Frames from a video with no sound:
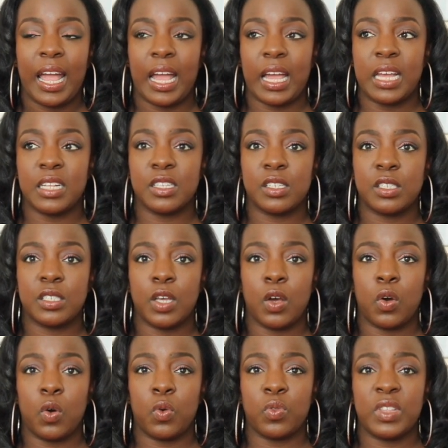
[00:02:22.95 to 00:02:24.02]
And
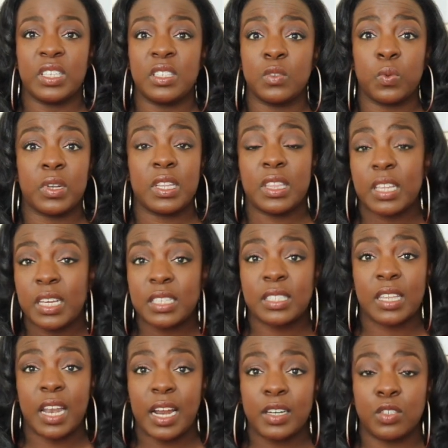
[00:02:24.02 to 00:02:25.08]
so this is one of the things
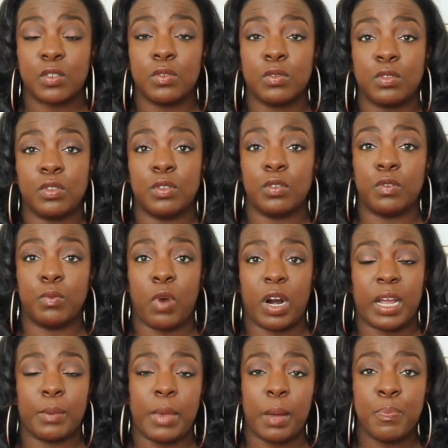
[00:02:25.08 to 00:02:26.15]
that I do to
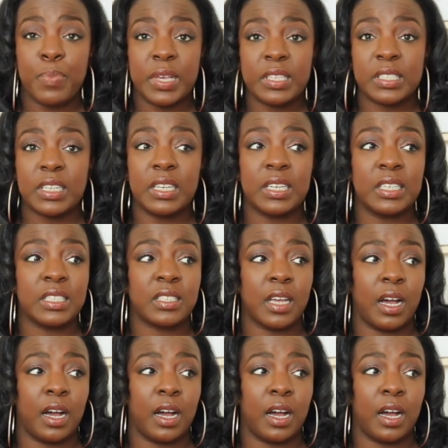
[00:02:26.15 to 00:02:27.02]
market my business